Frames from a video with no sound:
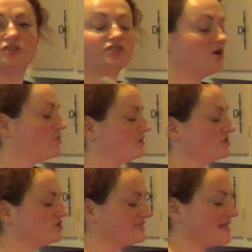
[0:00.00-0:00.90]
So
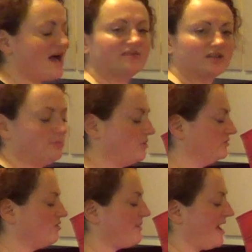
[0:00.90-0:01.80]
just have a little bowl
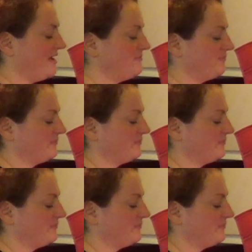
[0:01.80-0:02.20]
nearby